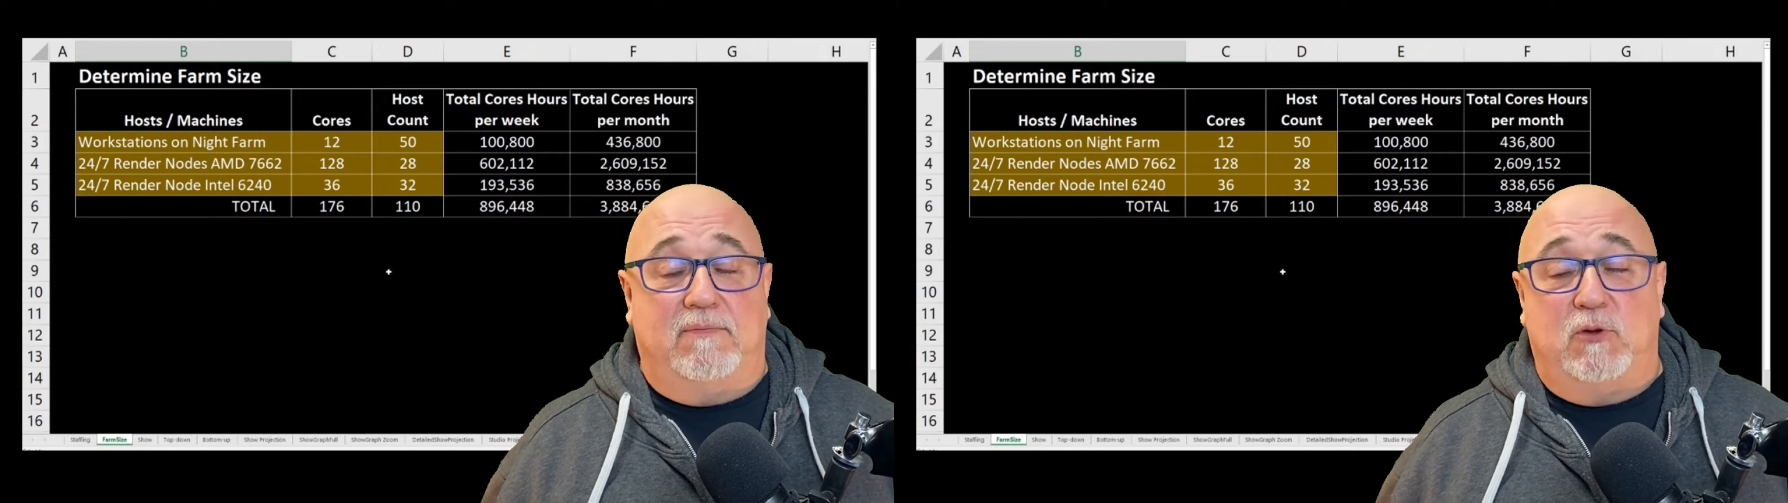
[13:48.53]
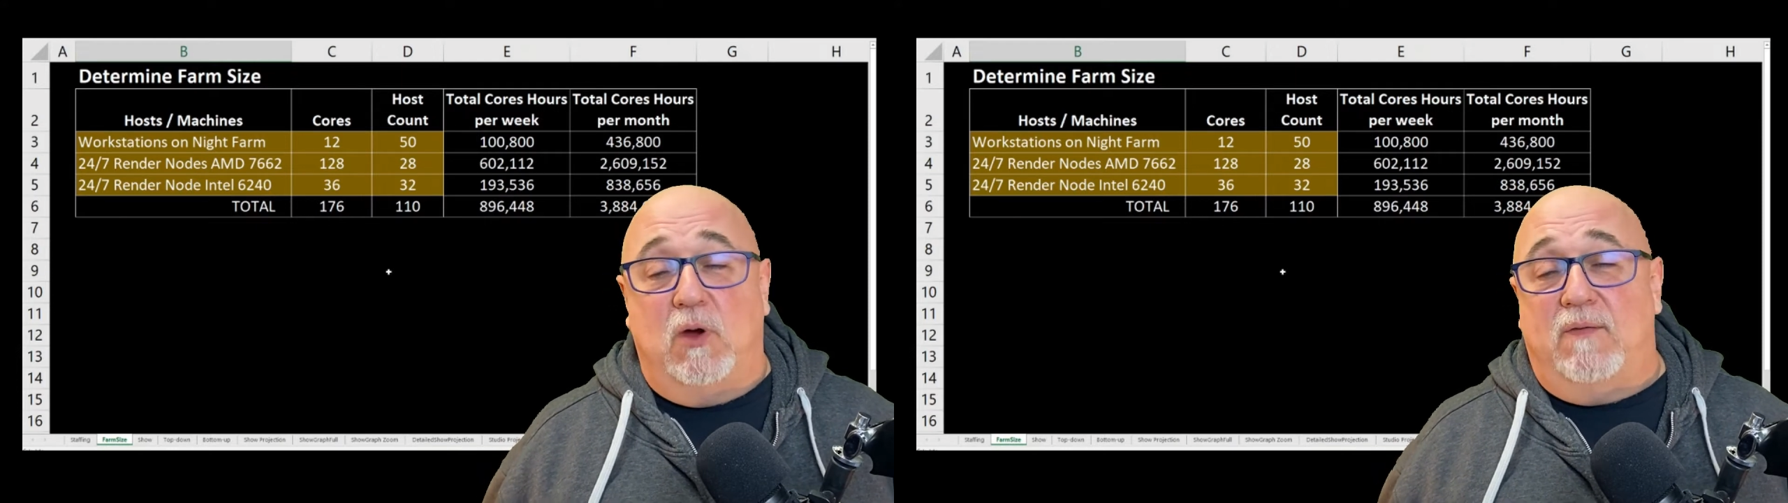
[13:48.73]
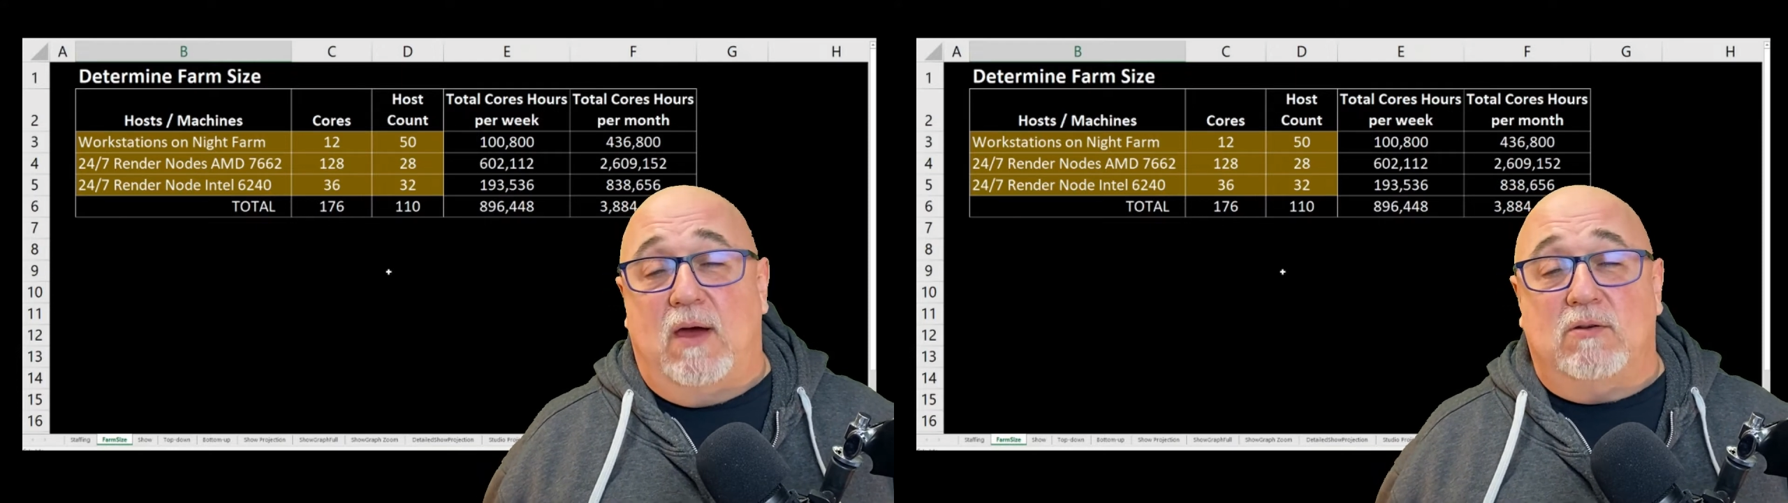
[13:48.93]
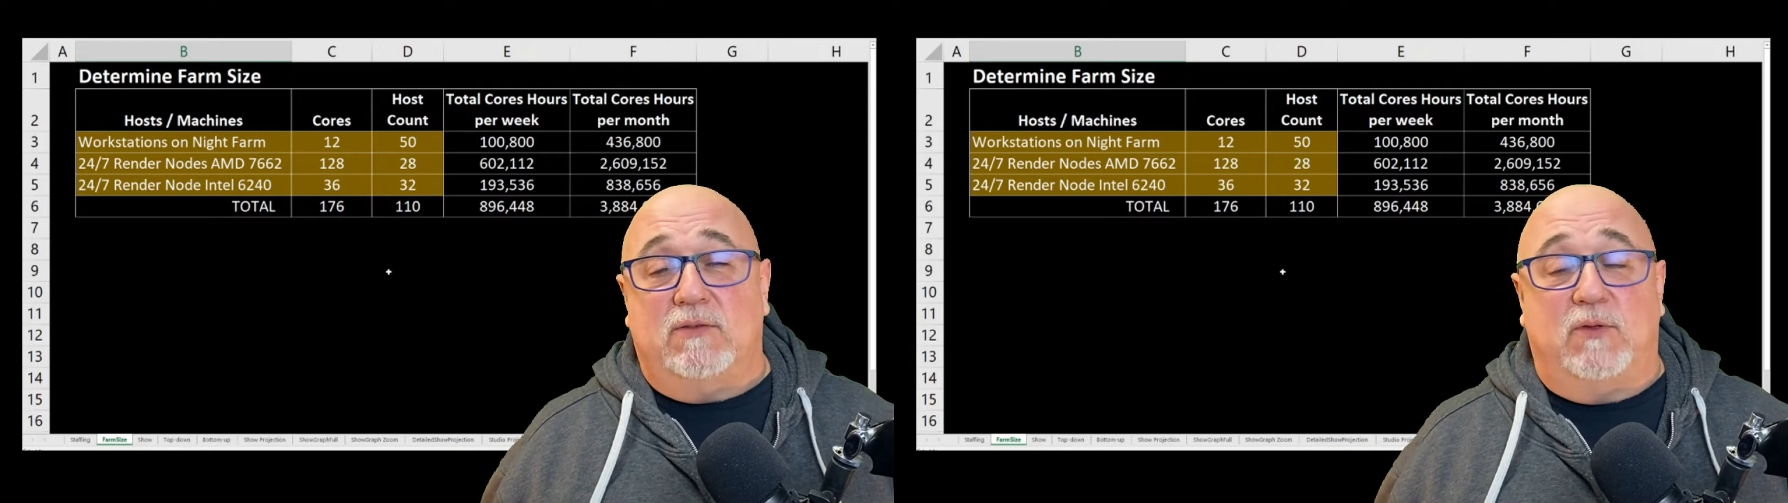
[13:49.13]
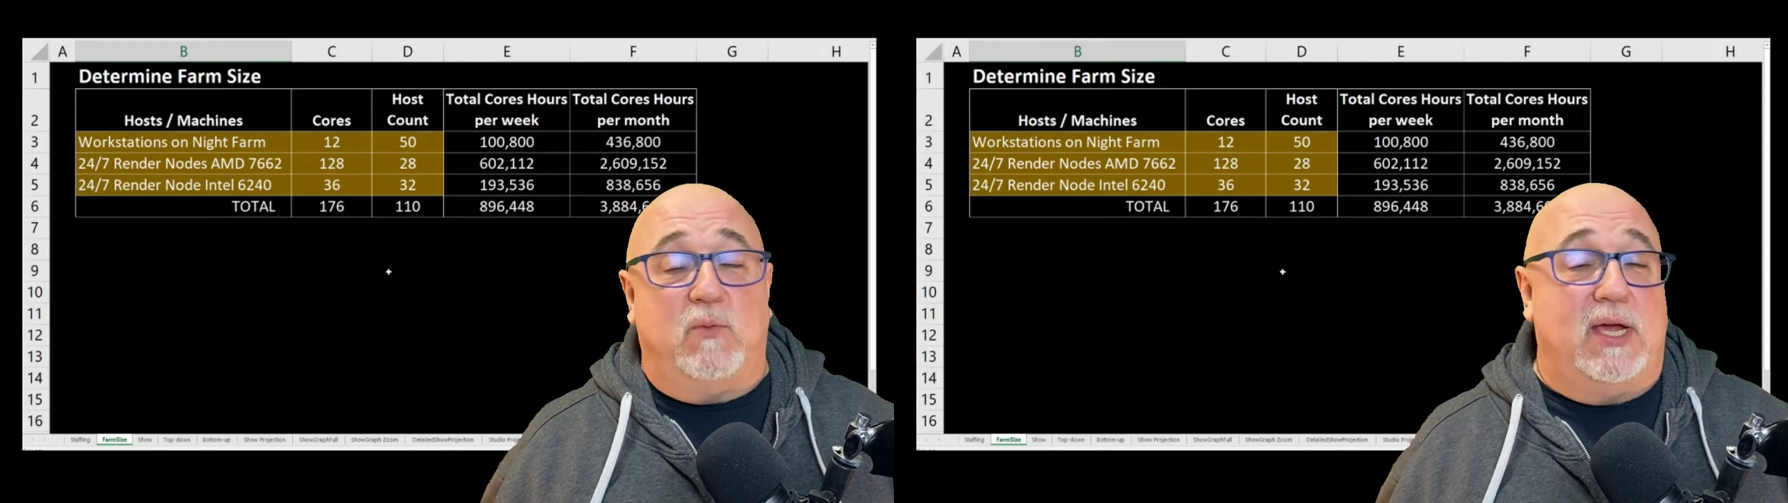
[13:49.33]
12 hours
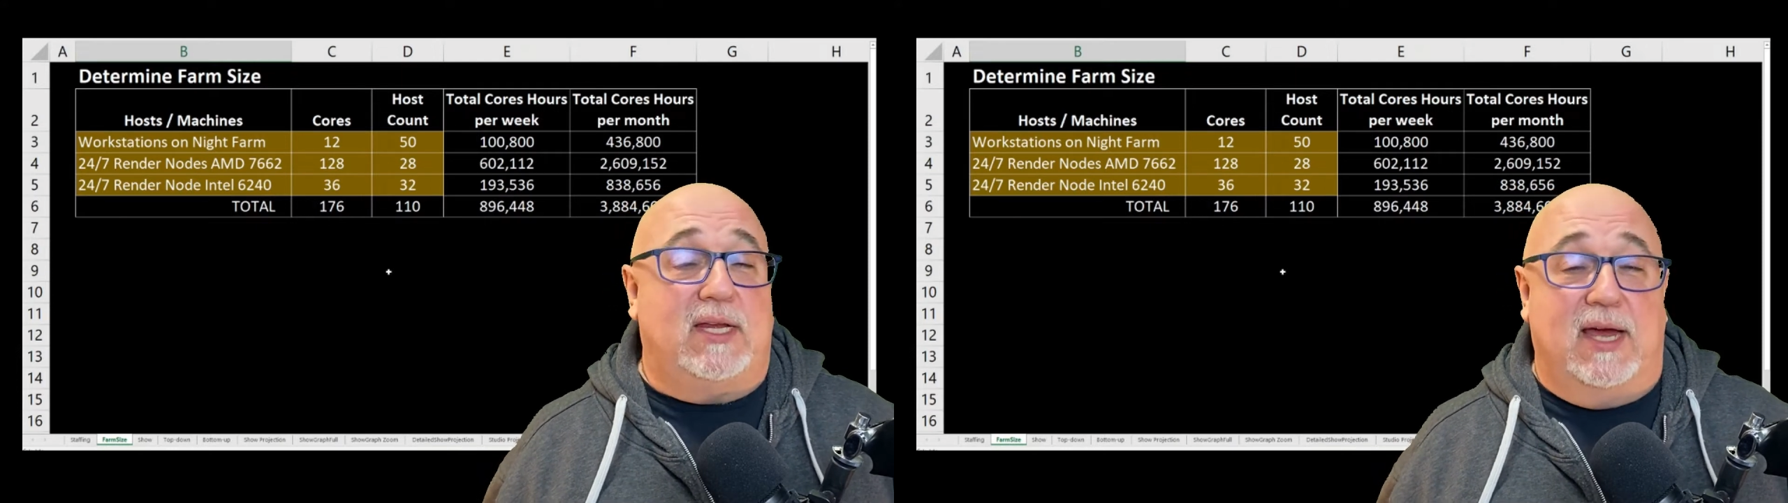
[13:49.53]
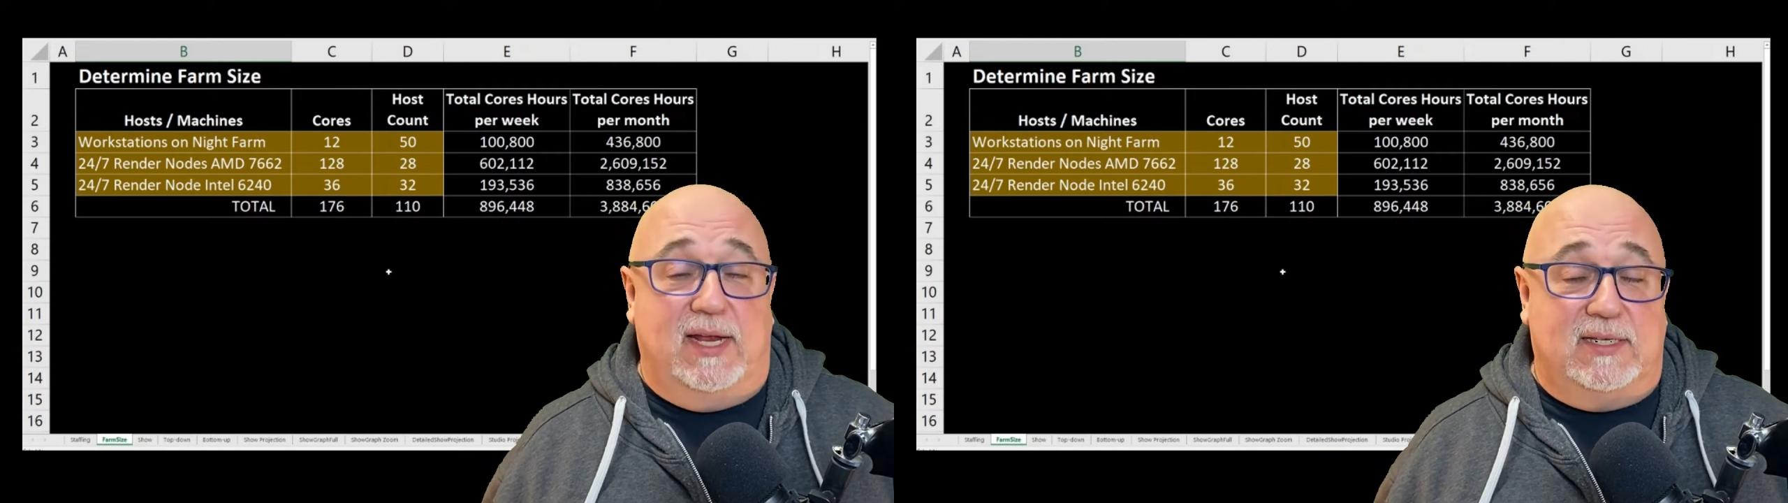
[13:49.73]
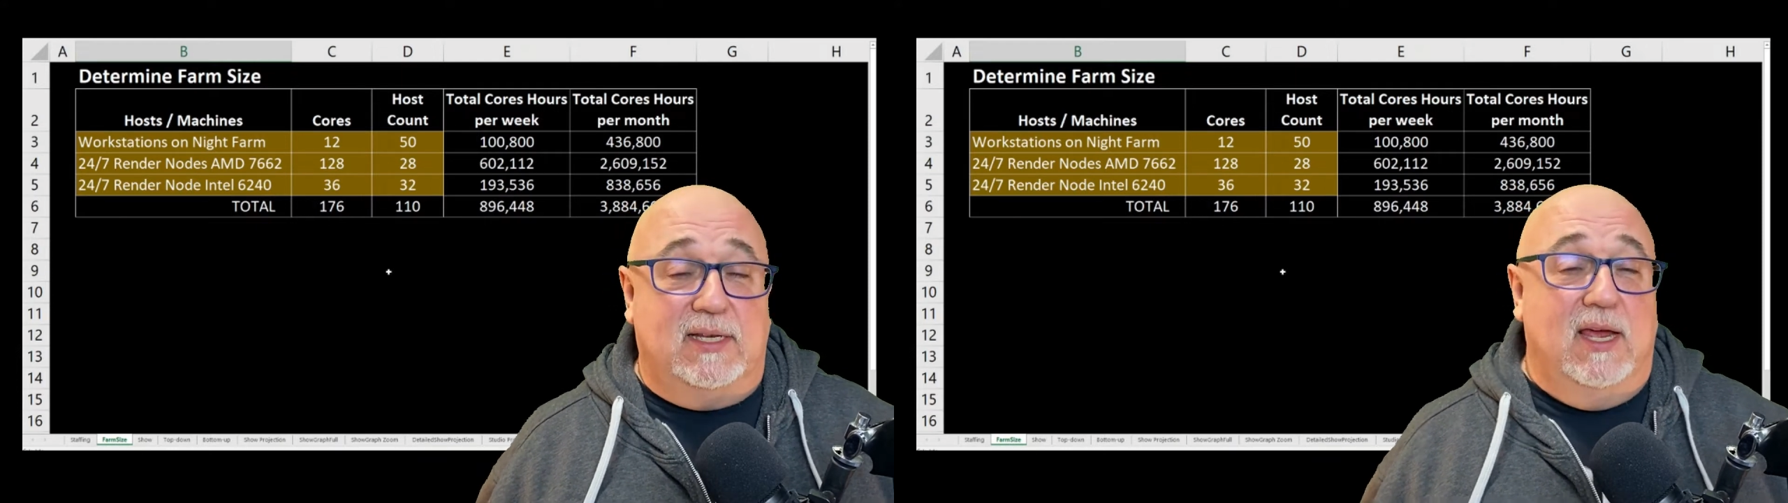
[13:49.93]
of the weeknights.